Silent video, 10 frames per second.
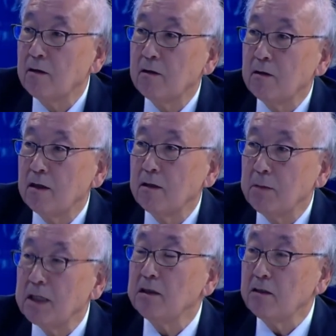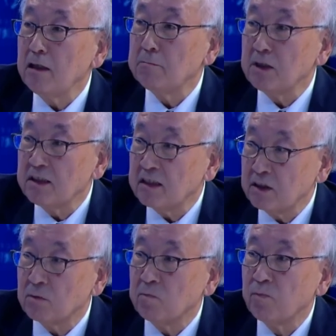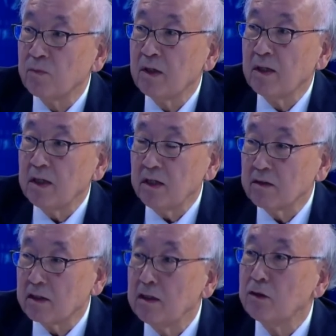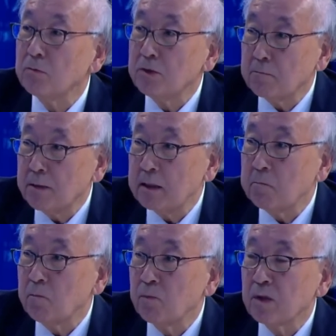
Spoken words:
a very deep recession. In the case of Japan,